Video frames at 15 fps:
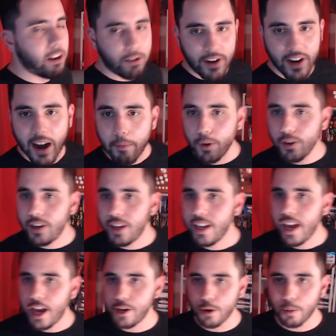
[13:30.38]
outnumbered,
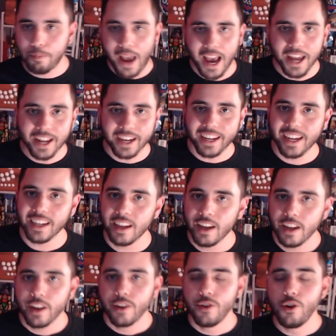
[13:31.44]
and you're panicking.
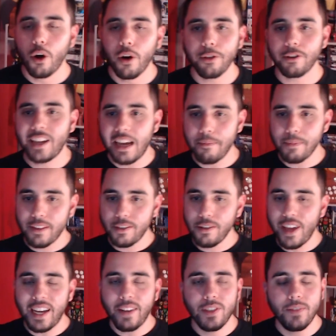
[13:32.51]
No other game gives
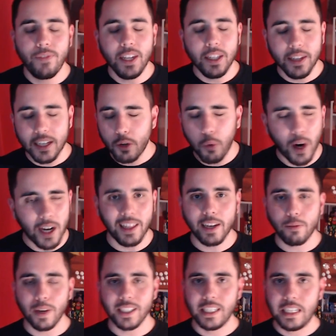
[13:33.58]
you that feeling quite
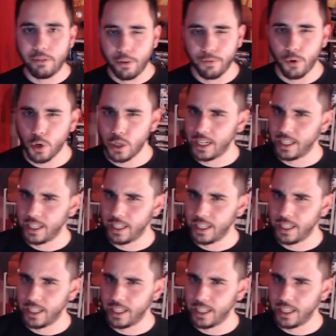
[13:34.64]
like Resident Evil 4